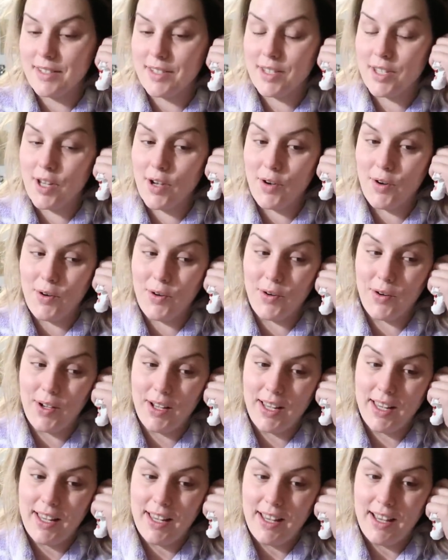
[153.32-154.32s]

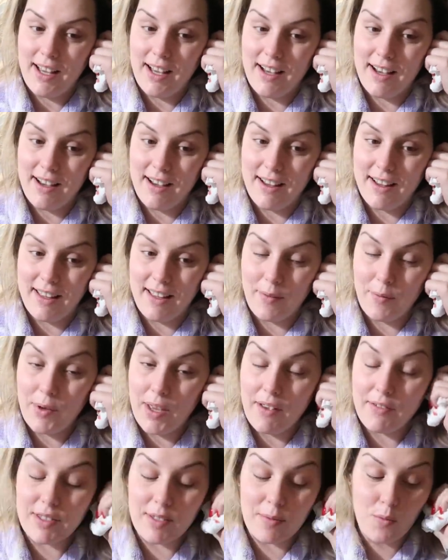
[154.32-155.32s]
So uh
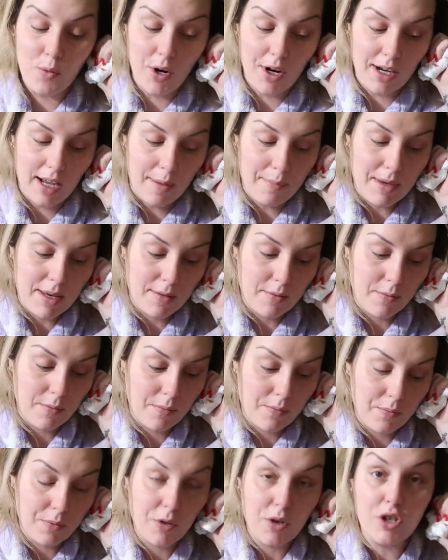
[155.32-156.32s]
we have some work. I mean,
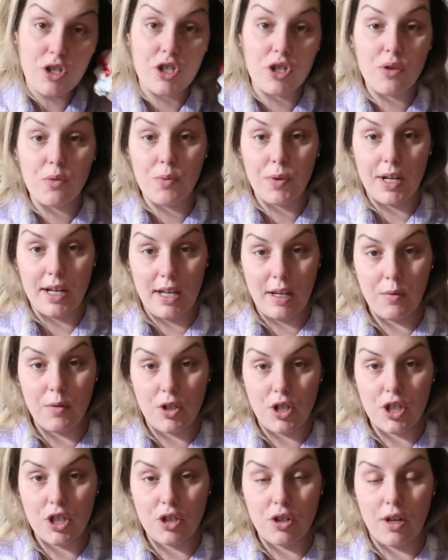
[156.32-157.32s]
they're still reading,
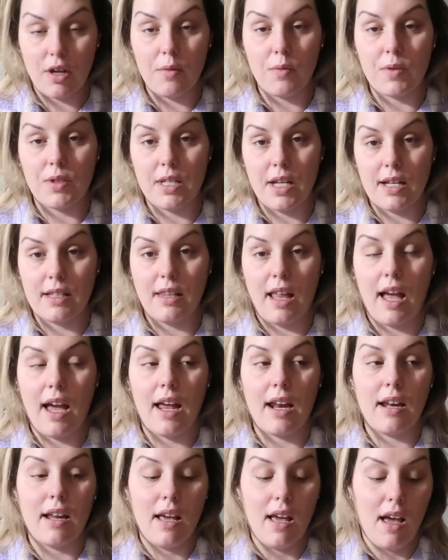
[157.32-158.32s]
which is good. We'll take
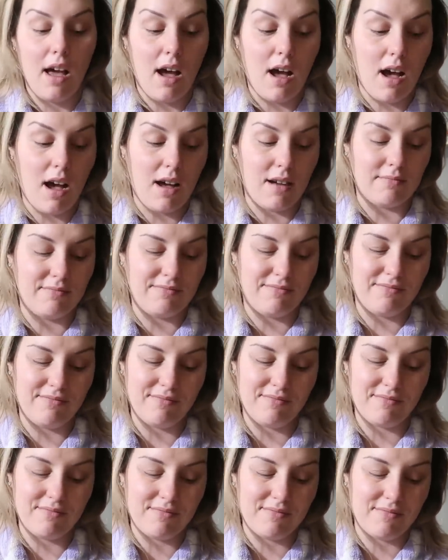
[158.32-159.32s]
that. Um
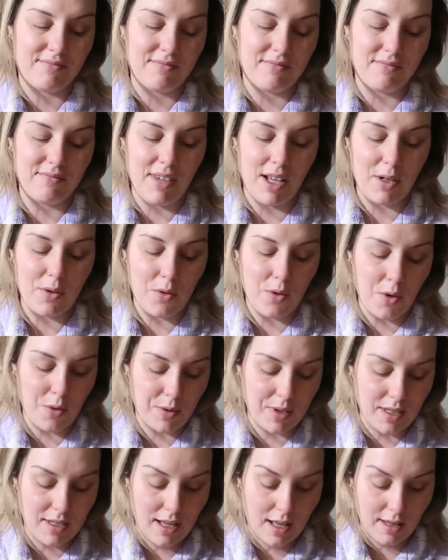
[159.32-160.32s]
my
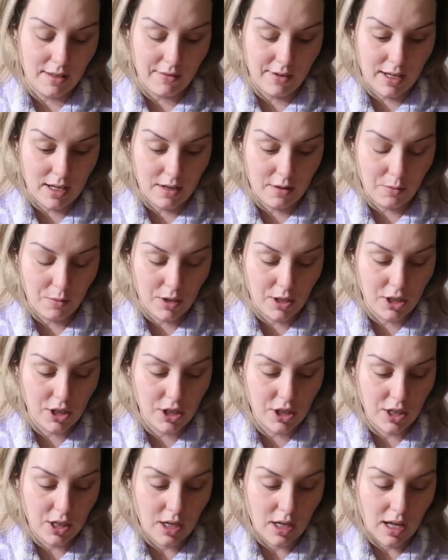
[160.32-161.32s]
glucose is elevated,
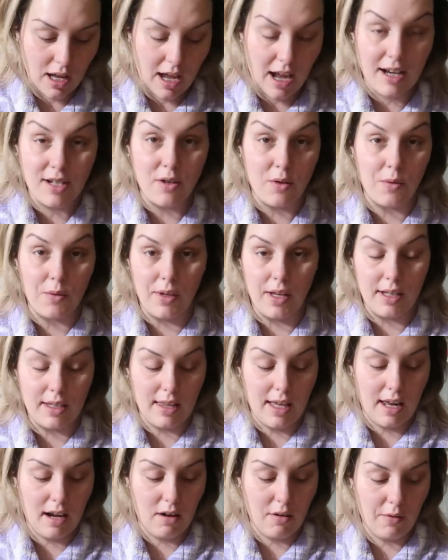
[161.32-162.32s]
which I don't like
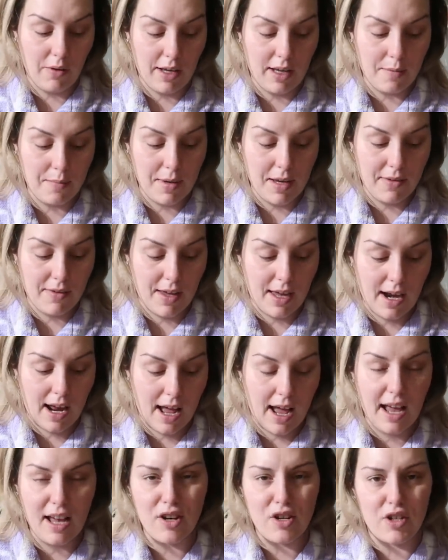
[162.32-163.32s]
that. I don't like it being that
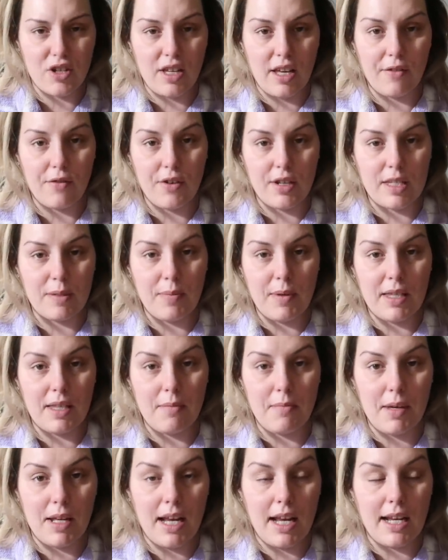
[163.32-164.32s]
high. I usually like for it to be in
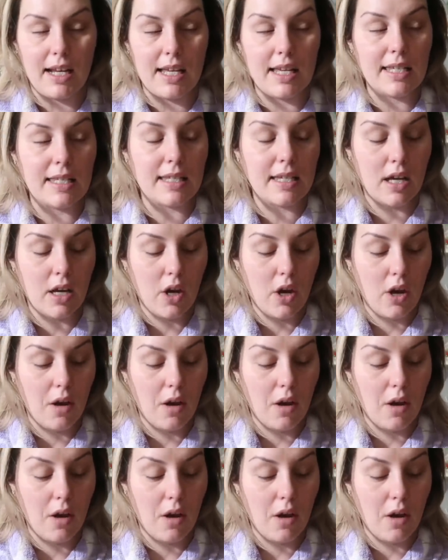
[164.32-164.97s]
the mid 80s.